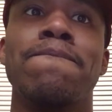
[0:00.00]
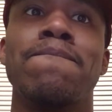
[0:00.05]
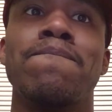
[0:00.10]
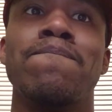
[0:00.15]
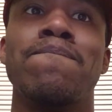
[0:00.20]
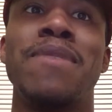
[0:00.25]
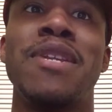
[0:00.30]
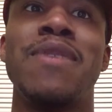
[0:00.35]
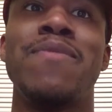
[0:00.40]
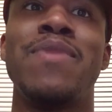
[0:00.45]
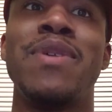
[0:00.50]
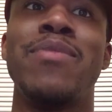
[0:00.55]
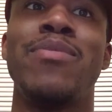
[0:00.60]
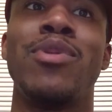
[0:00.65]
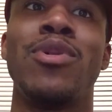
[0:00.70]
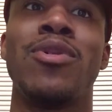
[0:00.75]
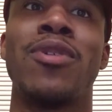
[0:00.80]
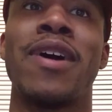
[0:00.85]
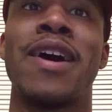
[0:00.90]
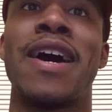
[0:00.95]
Many
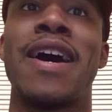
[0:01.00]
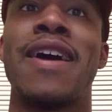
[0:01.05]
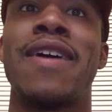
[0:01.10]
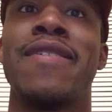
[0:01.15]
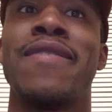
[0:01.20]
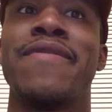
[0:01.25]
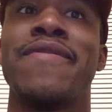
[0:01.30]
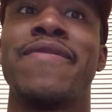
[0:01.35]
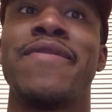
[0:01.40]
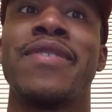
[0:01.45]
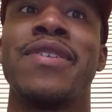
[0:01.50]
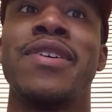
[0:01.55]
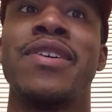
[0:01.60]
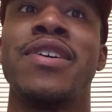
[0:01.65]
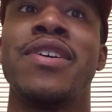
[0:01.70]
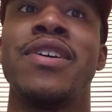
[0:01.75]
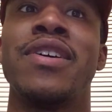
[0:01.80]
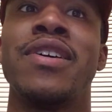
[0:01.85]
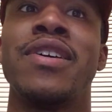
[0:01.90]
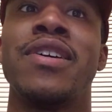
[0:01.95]
people have
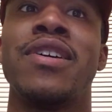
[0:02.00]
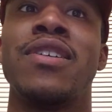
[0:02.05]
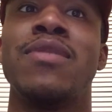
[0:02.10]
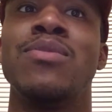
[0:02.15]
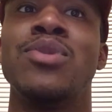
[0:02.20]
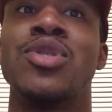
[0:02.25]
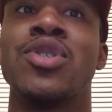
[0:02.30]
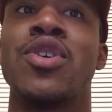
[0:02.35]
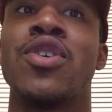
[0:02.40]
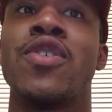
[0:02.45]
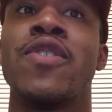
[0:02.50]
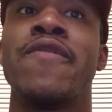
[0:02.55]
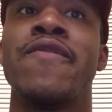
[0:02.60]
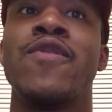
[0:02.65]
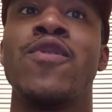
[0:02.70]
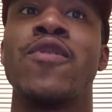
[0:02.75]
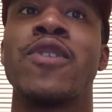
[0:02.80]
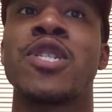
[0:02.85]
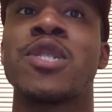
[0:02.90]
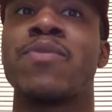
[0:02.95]

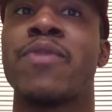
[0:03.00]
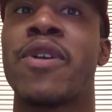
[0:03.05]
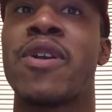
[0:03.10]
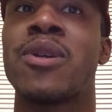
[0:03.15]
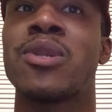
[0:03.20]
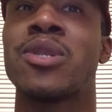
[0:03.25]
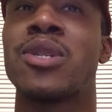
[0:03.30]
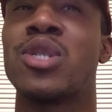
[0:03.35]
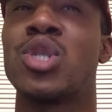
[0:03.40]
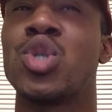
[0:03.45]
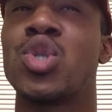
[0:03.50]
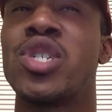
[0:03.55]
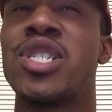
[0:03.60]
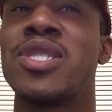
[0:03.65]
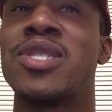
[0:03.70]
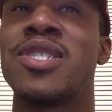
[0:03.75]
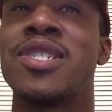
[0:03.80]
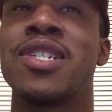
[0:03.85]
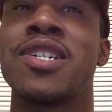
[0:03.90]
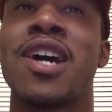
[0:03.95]
observed or experienced
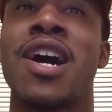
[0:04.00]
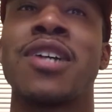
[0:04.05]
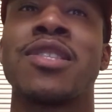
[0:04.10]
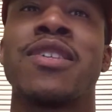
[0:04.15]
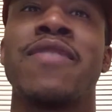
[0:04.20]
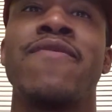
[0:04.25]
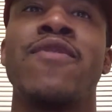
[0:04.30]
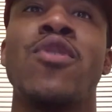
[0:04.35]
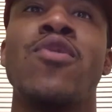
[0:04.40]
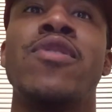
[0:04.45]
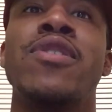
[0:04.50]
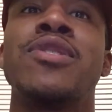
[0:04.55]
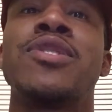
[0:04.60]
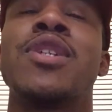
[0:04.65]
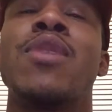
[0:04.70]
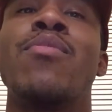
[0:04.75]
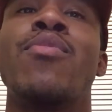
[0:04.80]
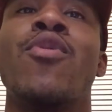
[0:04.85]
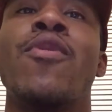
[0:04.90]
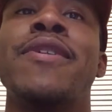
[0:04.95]
intrinsic cognitive load at
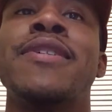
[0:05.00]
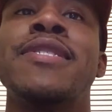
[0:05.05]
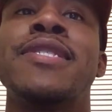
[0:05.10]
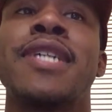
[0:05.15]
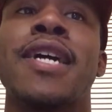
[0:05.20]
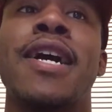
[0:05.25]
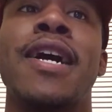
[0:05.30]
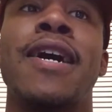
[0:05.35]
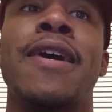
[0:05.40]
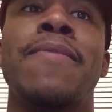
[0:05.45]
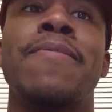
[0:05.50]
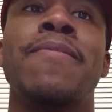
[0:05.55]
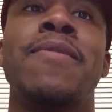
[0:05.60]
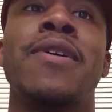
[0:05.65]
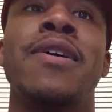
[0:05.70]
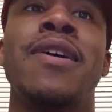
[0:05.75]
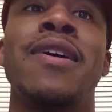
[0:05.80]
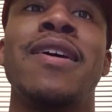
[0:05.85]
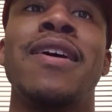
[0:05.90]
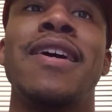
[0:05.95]
some point in time,
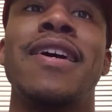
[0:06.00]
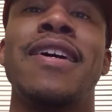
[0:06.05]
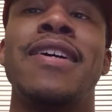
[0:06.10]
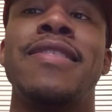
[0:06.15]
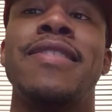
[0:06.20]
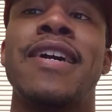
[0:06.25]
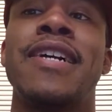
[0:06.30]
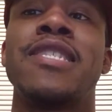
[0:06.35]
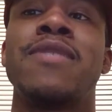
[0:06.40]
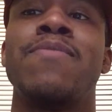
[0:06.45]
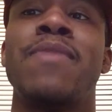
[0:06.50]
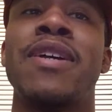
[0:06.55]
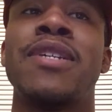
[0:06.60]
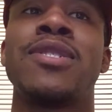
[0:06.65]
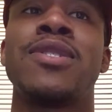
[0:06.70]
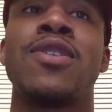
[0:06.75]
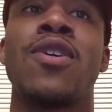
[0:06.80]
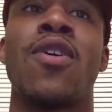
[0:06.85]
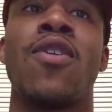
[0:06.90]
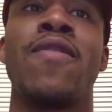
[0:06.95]
and that's
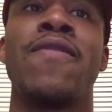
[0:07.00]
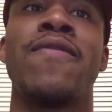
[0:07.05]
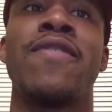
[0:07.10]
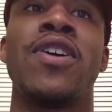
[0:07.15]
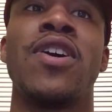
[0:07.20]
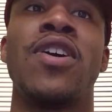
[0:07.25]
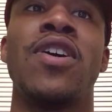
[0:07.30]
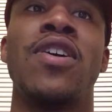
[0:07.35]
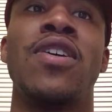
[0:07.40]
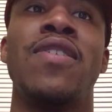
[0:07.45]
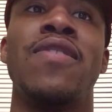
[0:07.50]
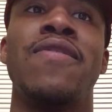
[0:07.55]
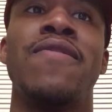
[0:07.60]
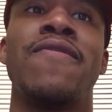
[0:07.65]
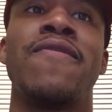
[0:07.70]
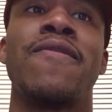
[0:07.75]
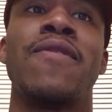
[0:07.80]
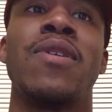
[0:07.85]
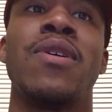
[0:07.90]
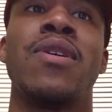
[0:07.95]
based off of
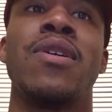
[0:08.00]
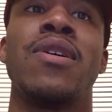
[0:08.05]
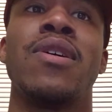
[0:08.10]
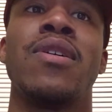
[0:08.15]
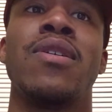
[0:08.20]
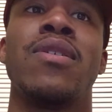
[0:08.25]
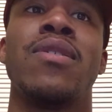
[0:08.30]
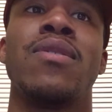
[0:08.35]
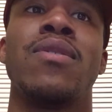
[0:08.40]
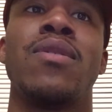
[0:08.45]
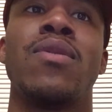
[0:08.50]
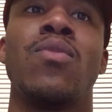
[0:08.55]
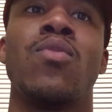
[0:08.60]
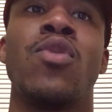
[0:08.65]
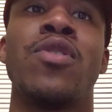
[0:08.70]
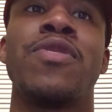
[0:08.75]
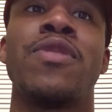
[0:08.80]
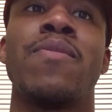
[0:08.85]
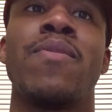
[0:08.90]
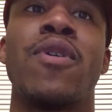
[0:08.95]

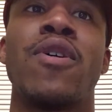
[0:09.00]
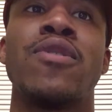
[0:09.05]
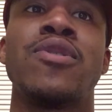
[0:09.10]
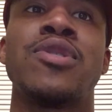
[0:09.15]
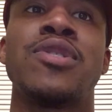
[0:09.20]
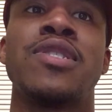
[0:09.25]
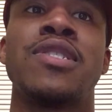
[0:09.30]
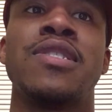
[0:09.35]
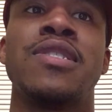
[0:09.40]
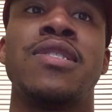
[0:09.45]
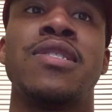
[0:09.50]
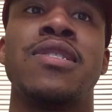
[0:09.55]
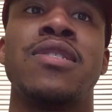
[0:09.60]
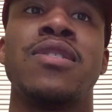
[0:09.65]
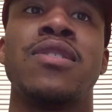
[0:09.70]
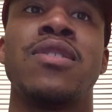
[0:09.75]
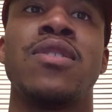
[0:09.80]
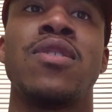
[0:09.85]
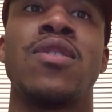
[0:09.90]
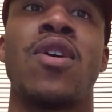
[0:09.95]
what the
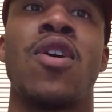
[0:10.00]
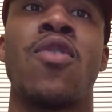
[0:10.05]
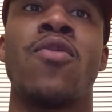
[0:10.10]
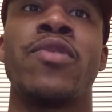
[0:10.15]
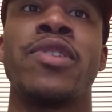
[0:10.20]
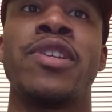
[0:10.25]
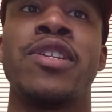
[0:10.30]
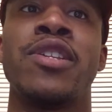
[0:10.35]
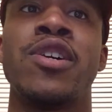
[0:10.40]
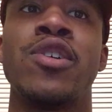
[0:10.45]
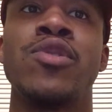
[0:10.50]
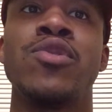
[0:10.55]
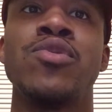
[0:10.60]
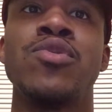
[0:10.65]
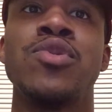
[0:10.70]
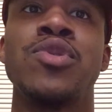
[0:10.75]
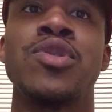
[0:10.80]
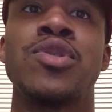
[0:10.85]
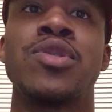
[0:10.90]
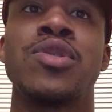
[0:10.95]
person already
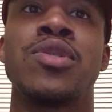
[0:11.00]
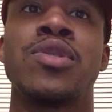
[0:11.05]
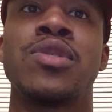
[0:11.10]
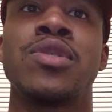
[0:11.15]
knows